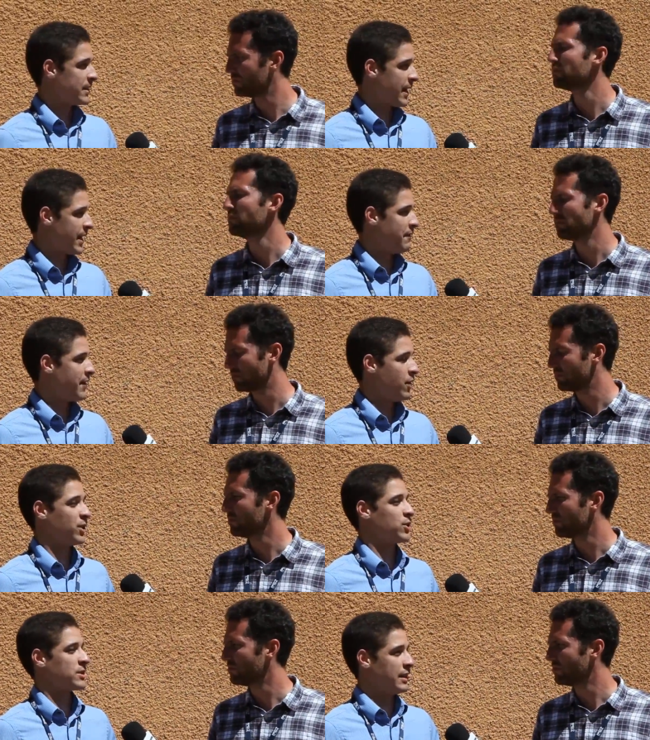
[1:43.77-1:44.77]
Speaker 1: to the NFL, but
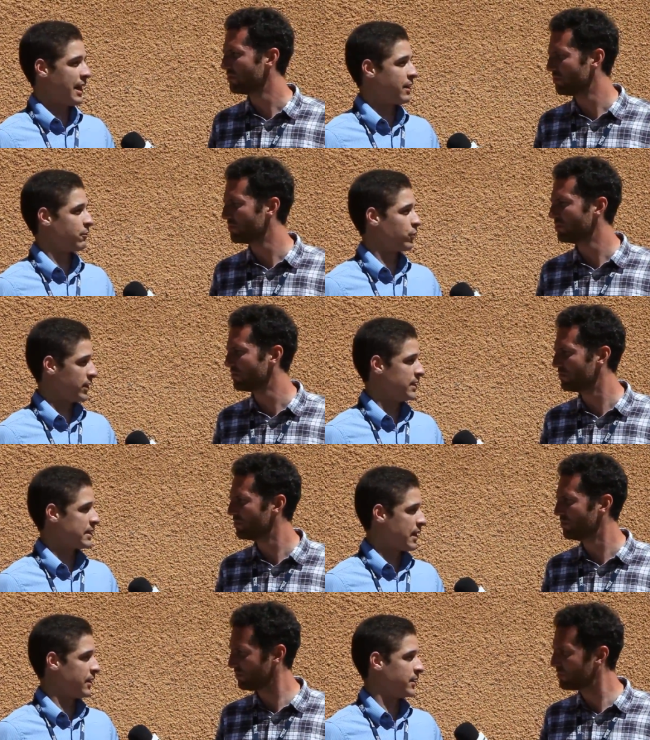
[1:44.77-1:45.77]
there's a lot of really
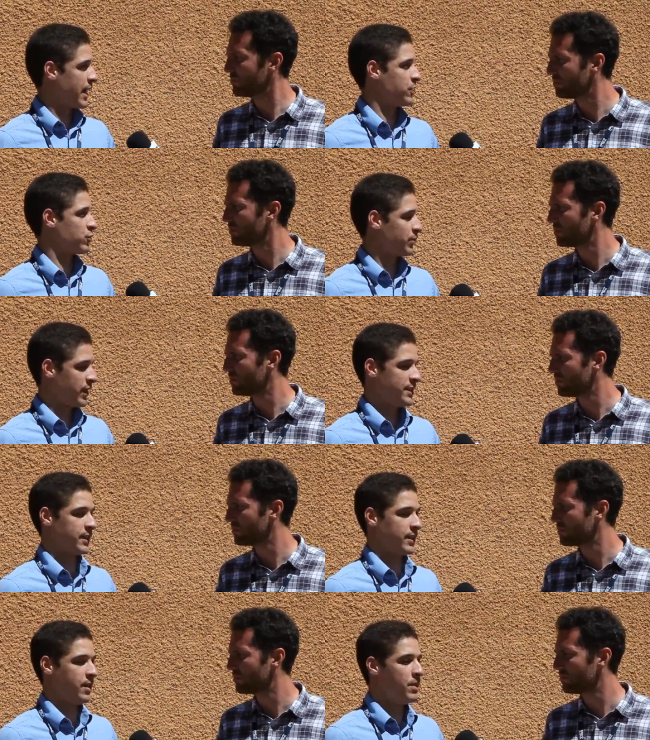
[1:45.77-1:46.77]
solid guys replacing
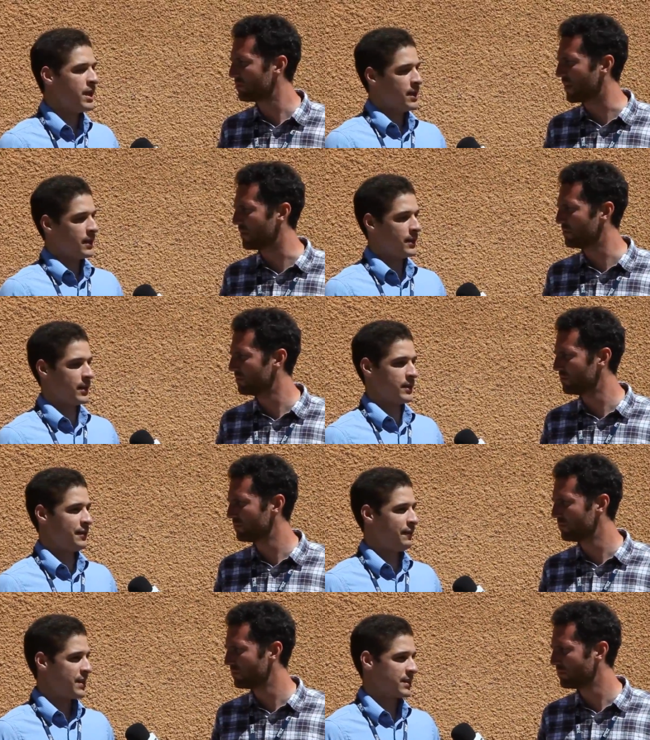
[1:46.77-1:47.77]
them. Right. The
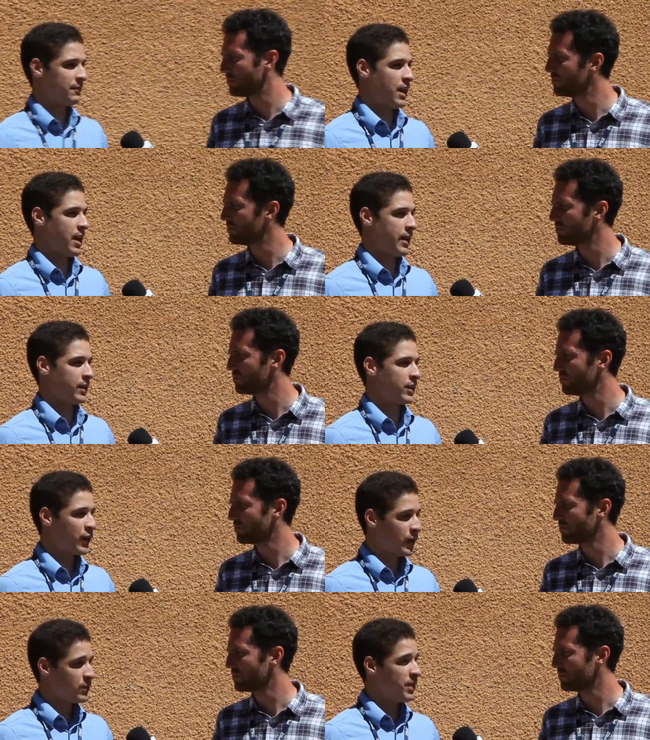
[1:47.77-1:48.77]
defensive line
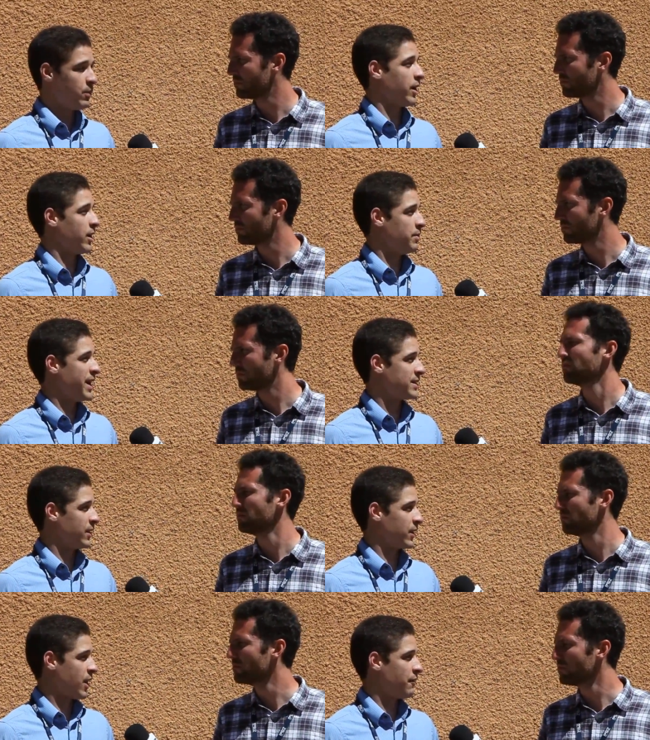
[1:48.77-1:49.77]
could be one of the best in the
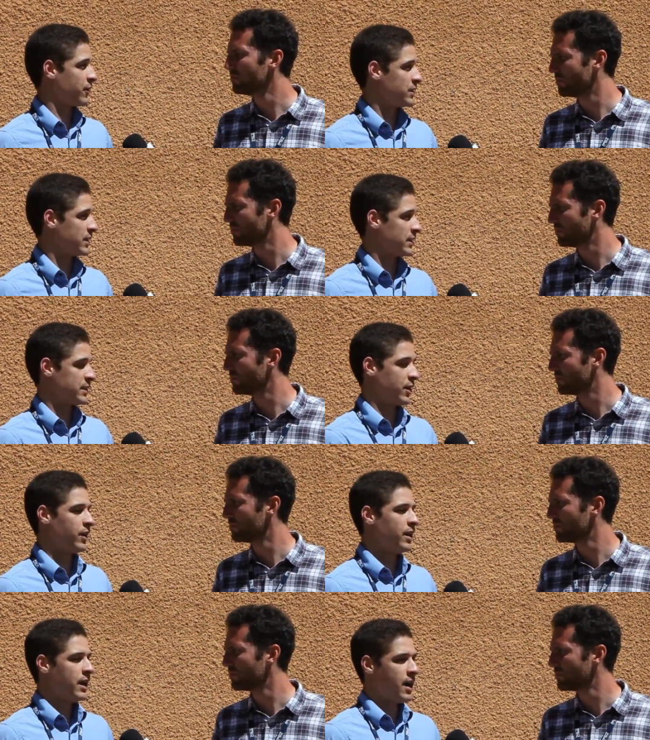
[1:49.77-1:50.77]
conference this year.
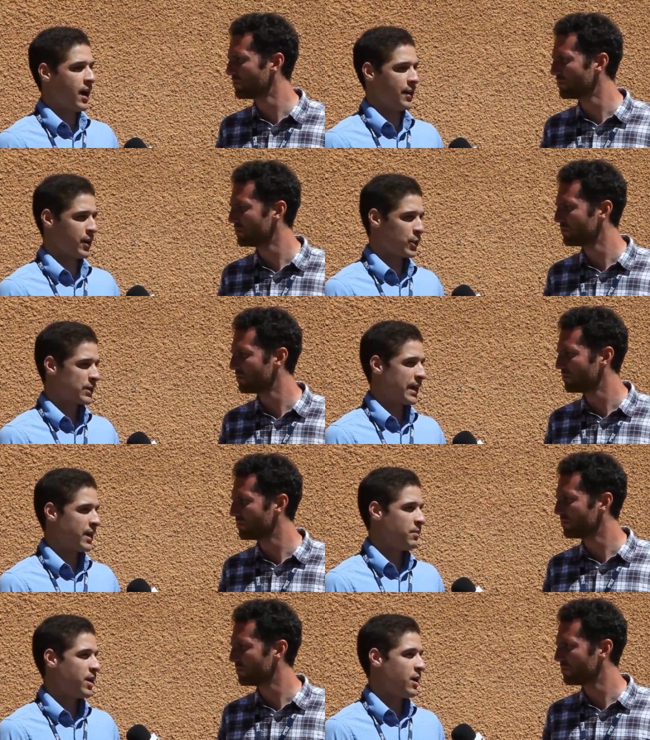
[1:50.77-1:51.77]
On the other side of the
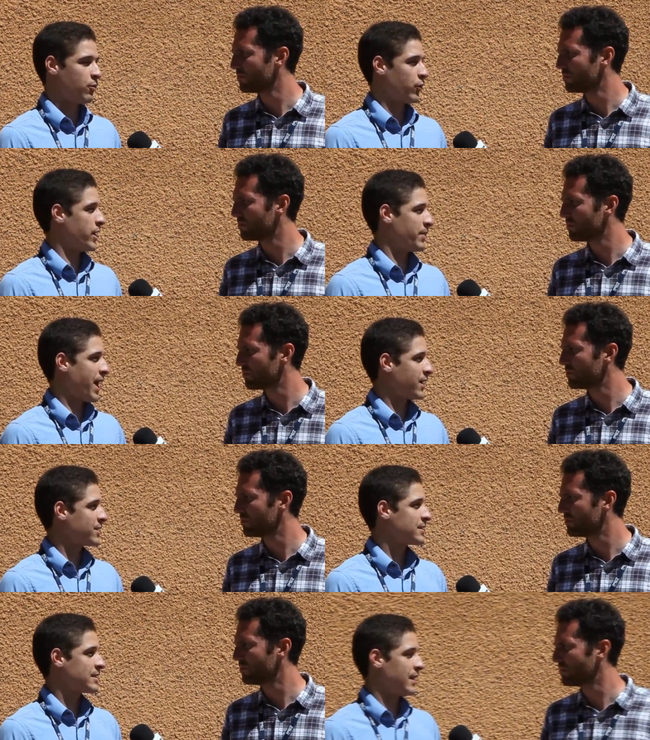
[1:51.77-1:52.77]
ball, running
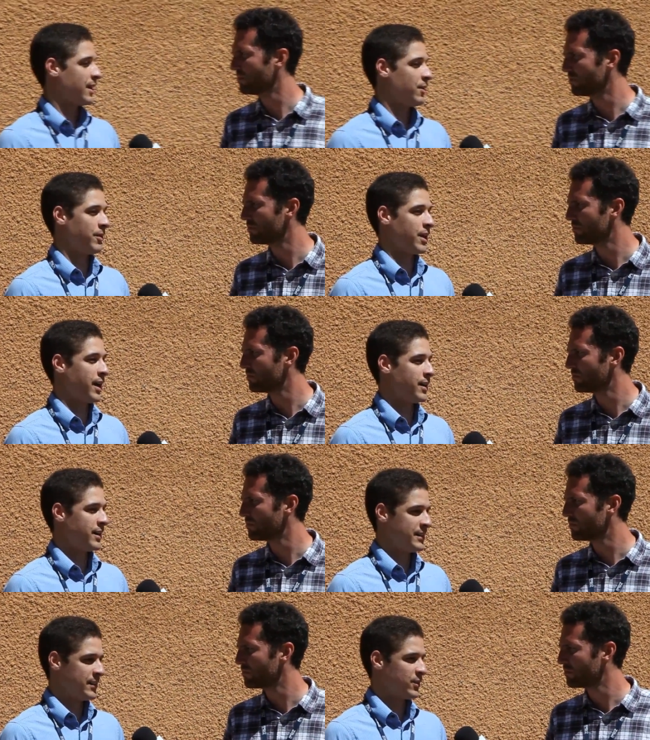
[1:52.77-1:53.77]
backs, uh, we got
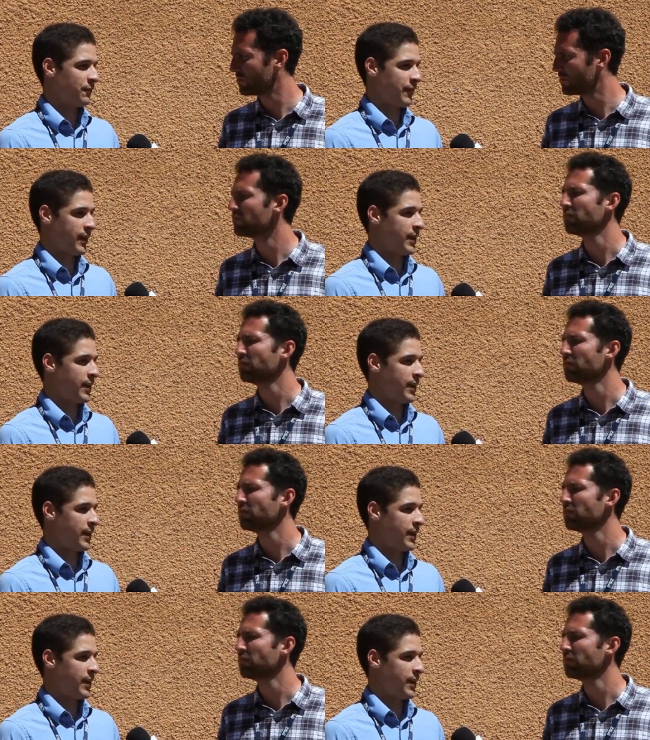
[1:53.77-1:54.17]
Isi Sofele.